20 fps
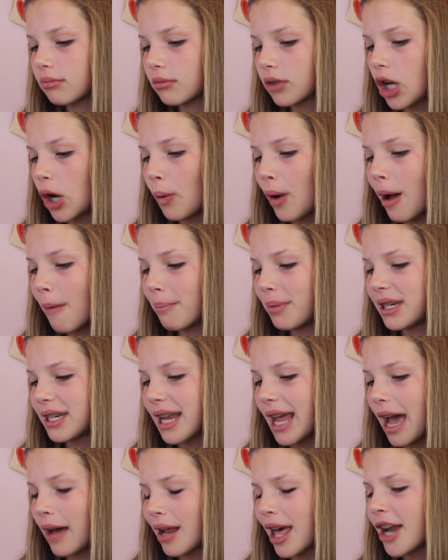go up and
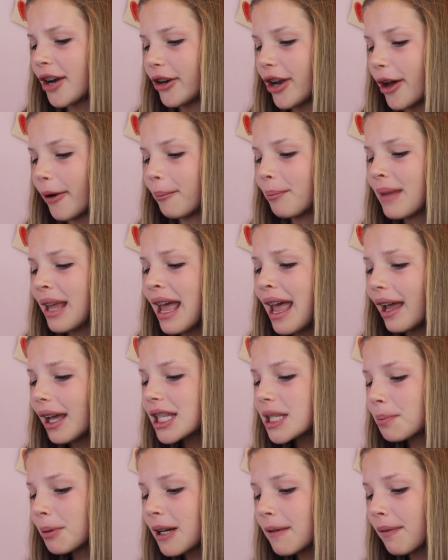down, I don't know.
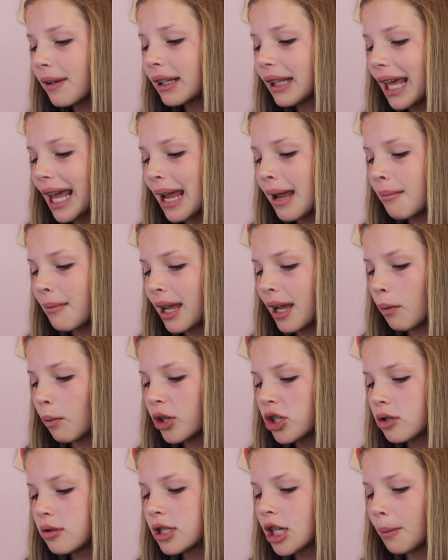It's a pretty fun game, and
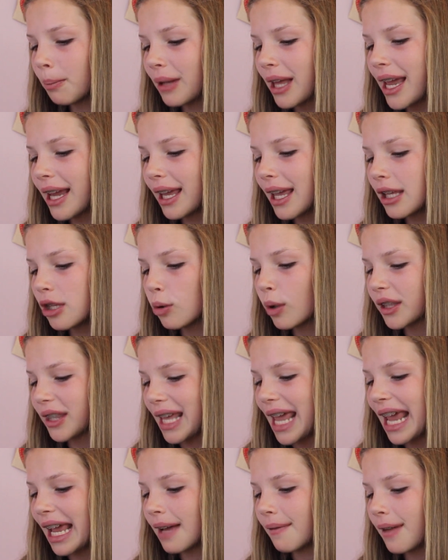once you start playing it, you get
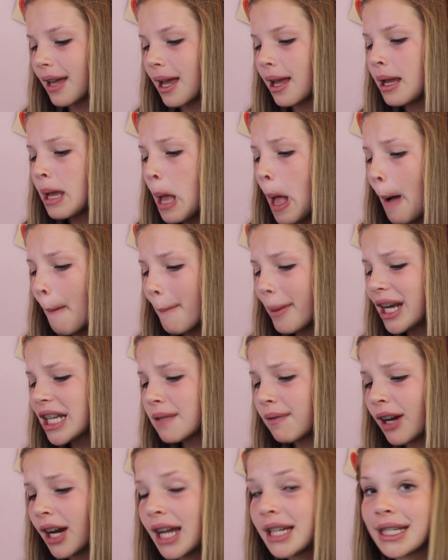the hang of it, but
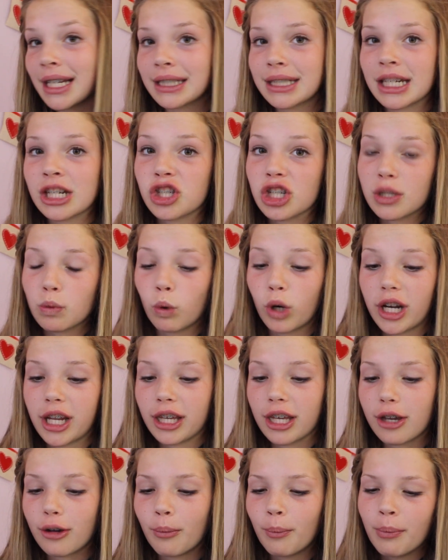it's very addicting, just
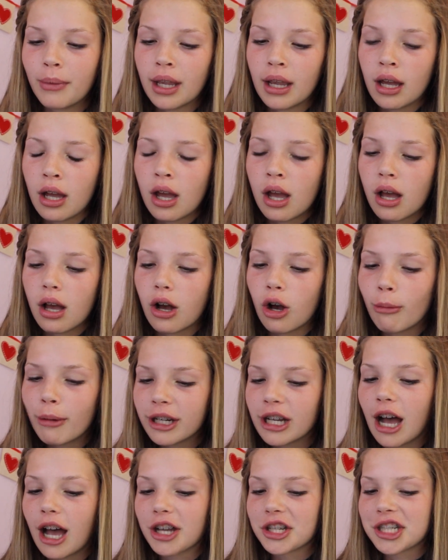warning you. Oh
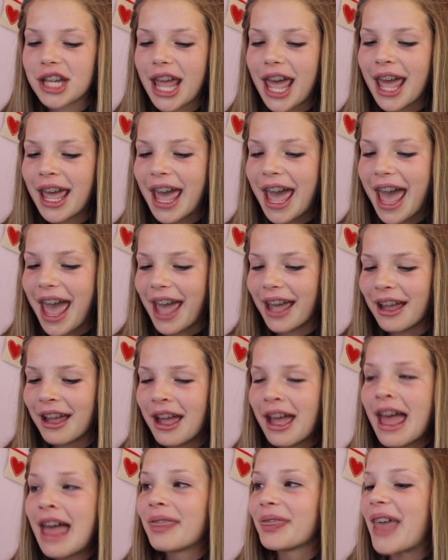my gosh, AA.
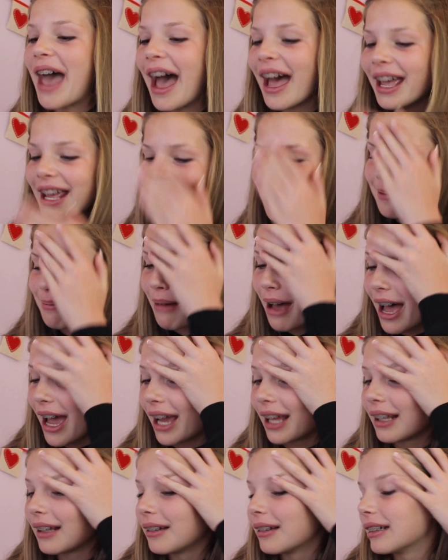That is
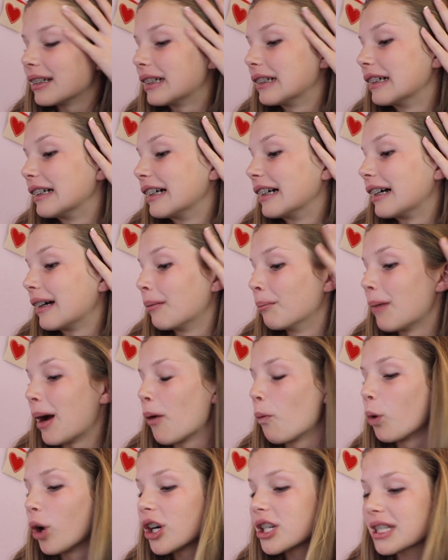my
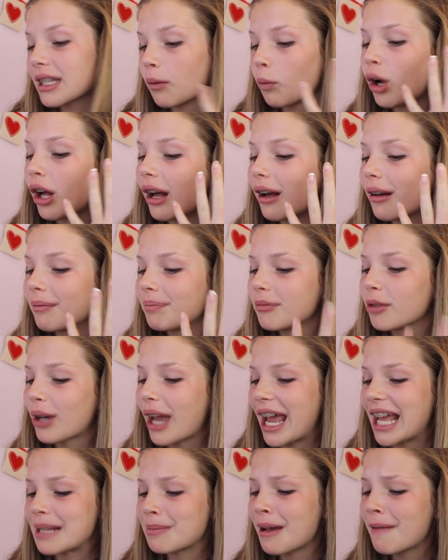worst, well,
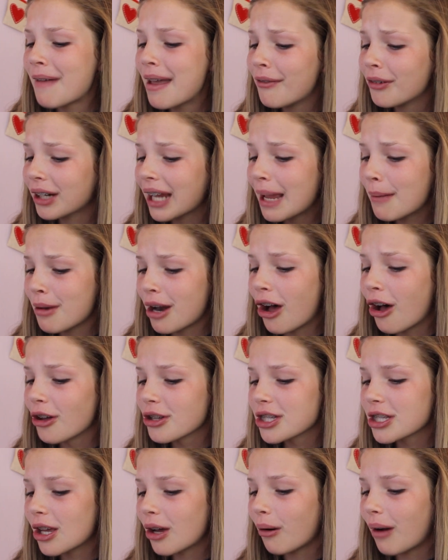okay, it's my favorite game, but
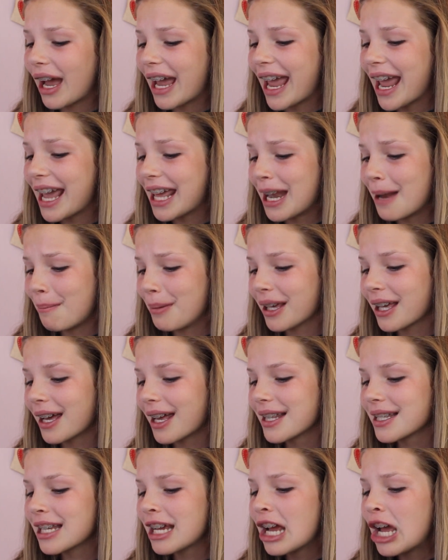also I hate it
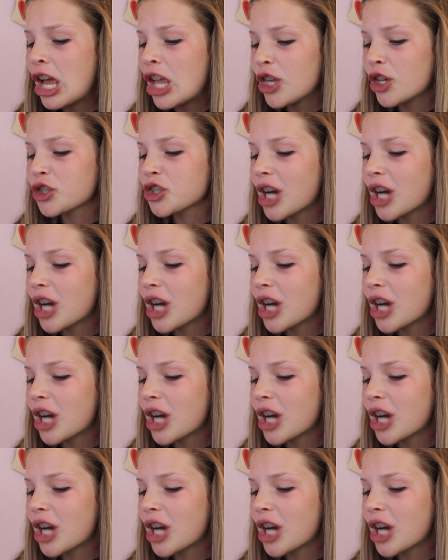because you're